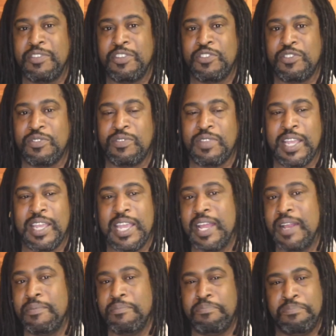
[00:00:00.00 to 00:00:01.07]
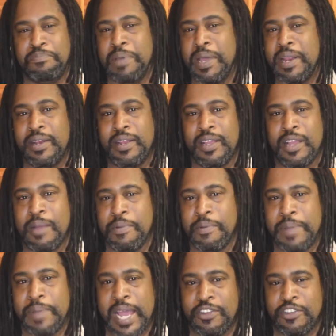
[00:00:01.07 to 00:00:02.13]
Just, again, Benedict
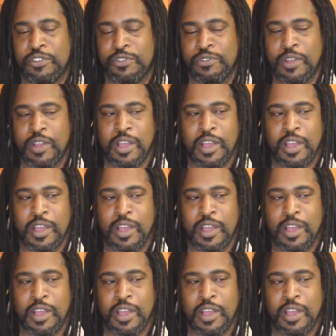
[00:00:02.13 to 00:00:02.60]
Cumberbatch's